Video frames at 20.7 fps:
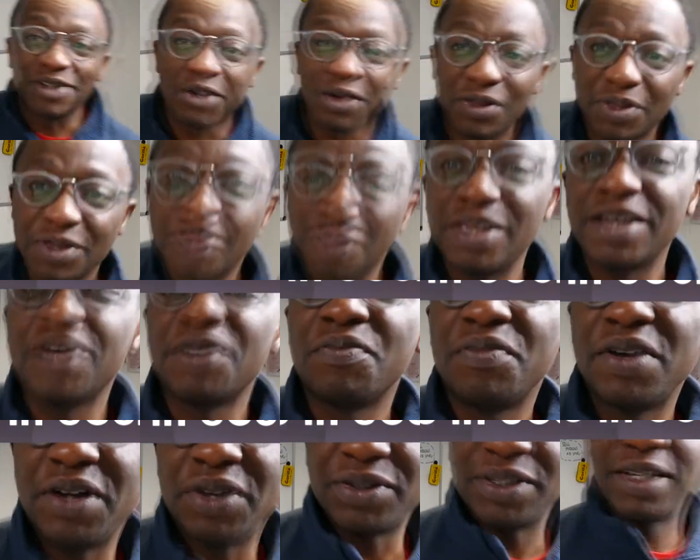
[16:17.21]
another thing
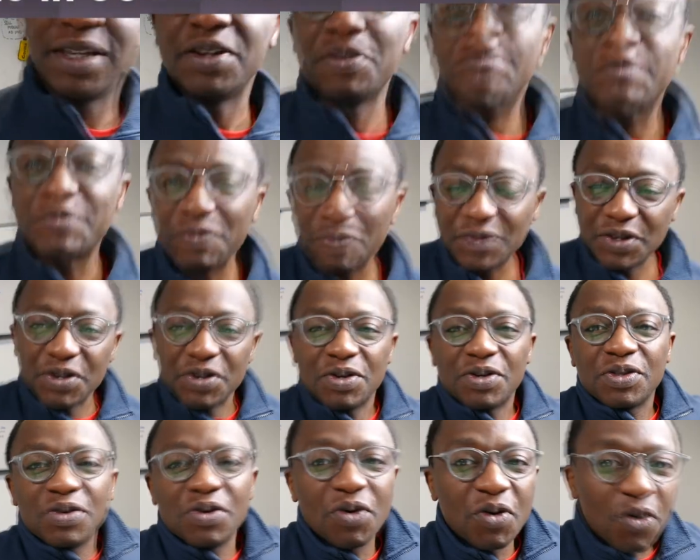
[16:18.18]
about
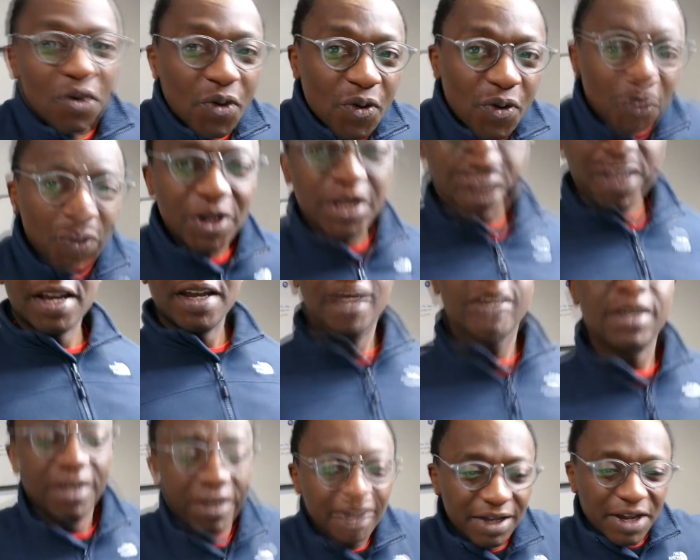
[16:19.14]
the whole
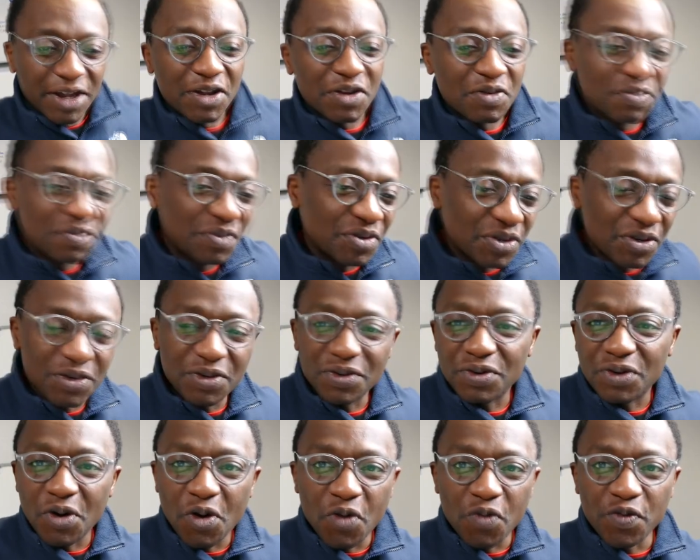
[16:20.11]

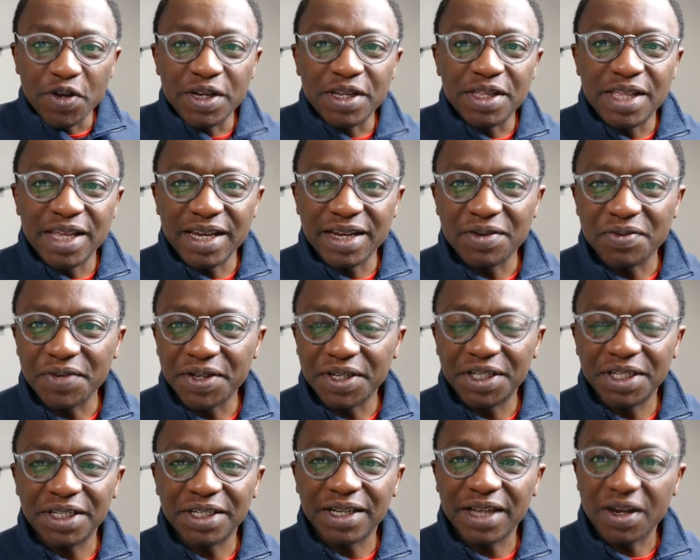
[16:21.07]
COVID thing,
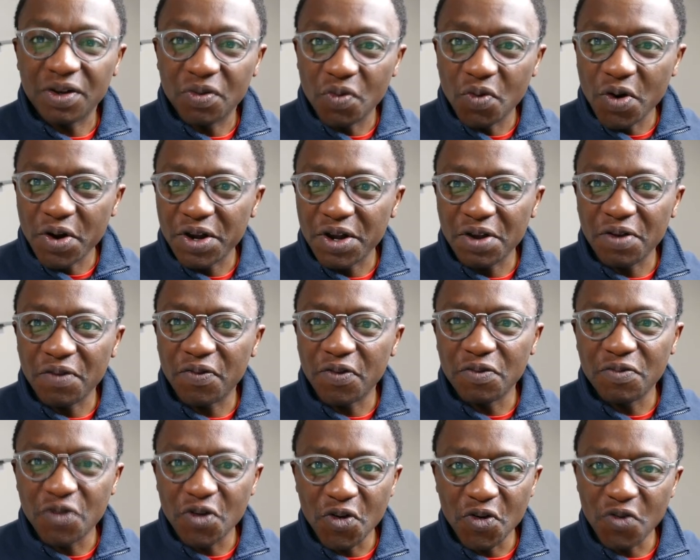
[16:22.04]
which is like working
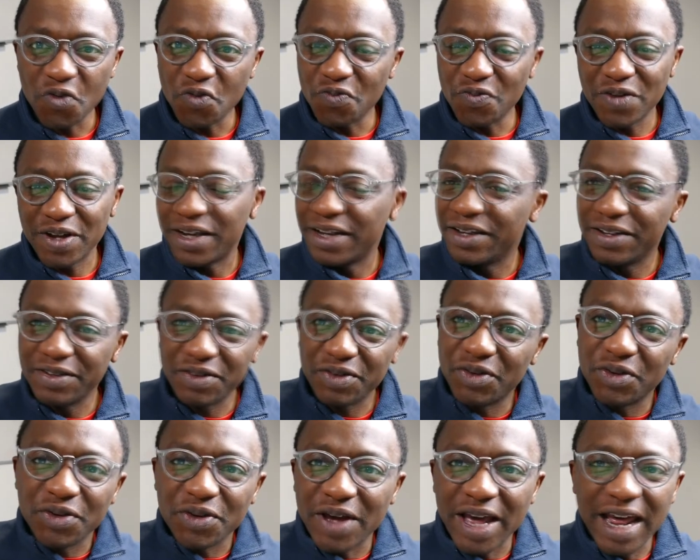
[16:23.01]
from home.
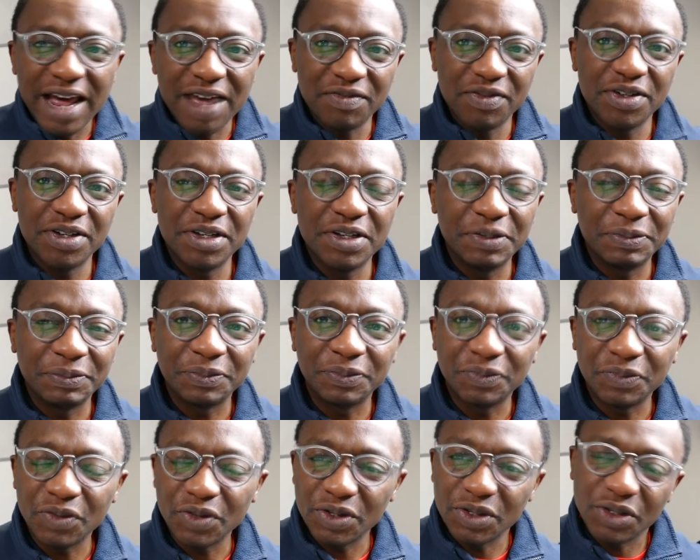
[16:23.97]
You have a
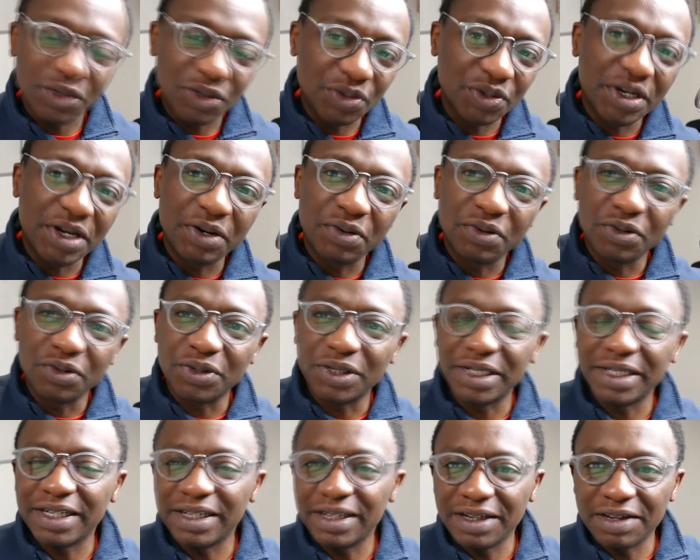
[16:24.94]
2-year-old,
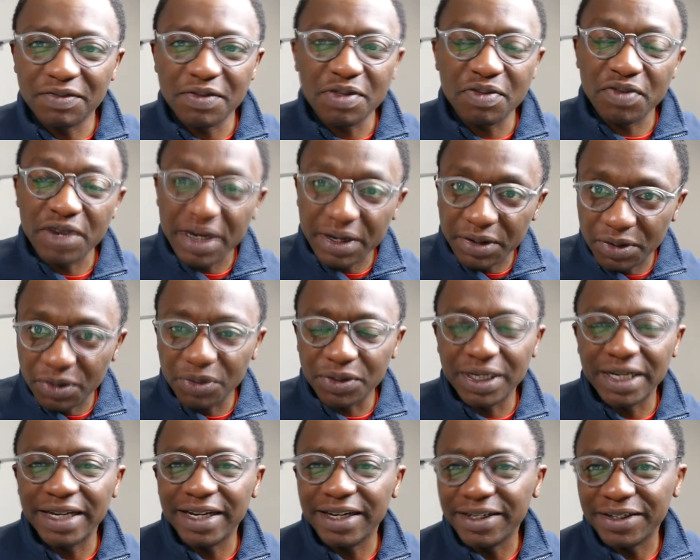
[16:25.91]
have a 3-year-old,
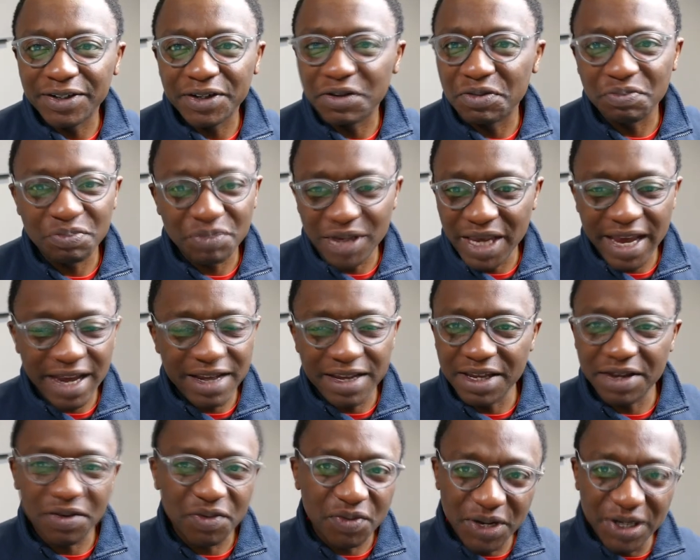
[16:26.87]
and
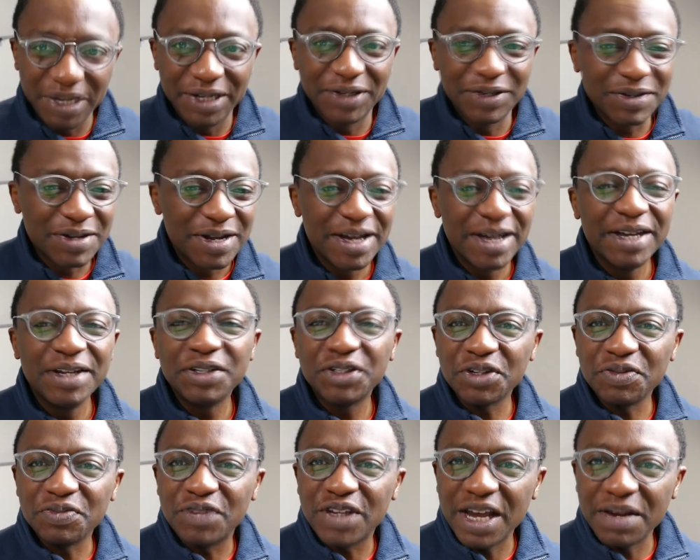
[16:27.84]
he will
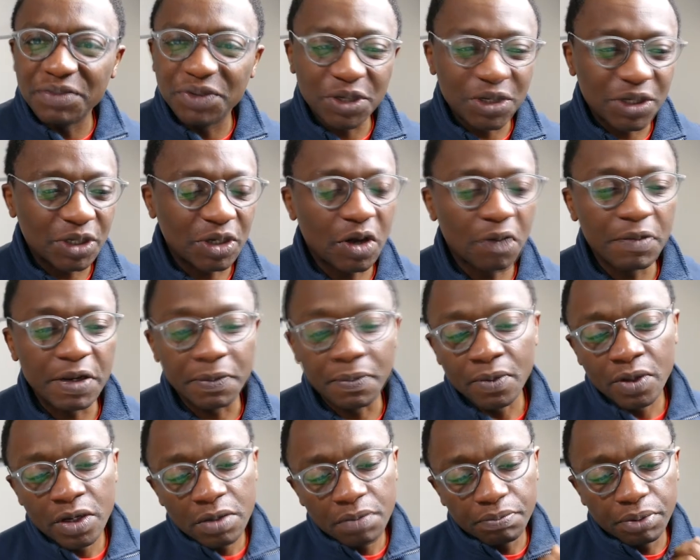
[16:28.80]
sometimes just come in.
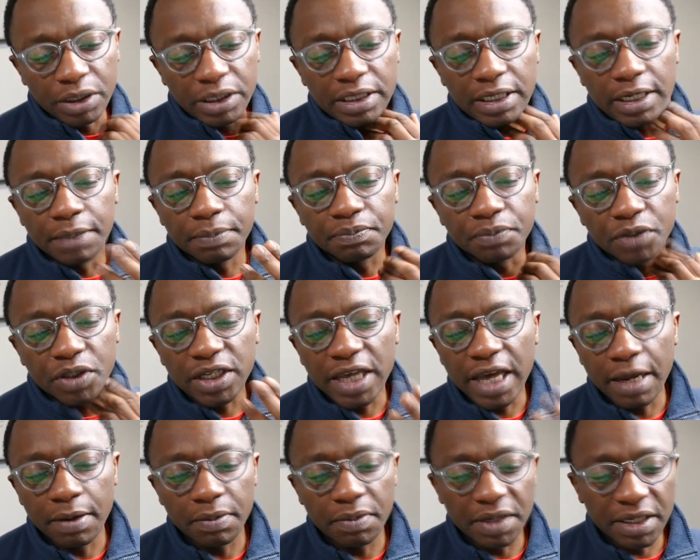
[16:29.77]
But
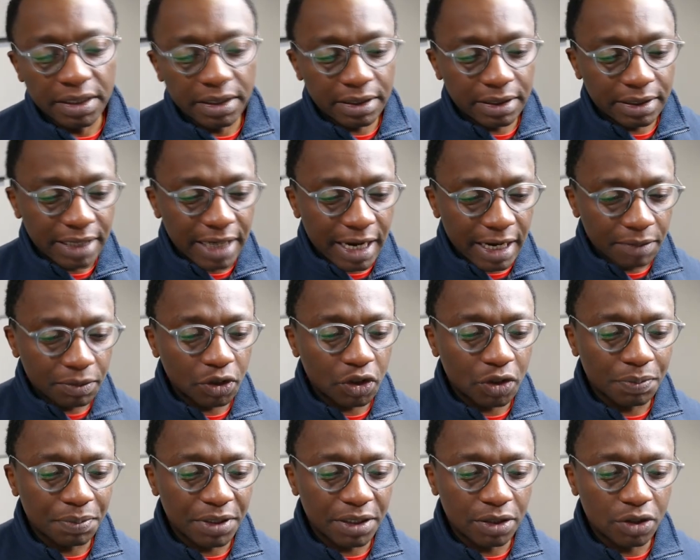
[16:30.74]
yeah, it's time
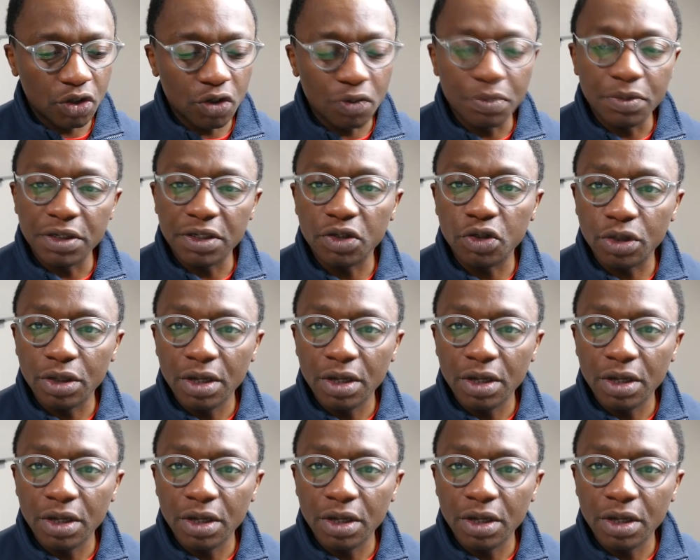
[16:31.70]
to be human.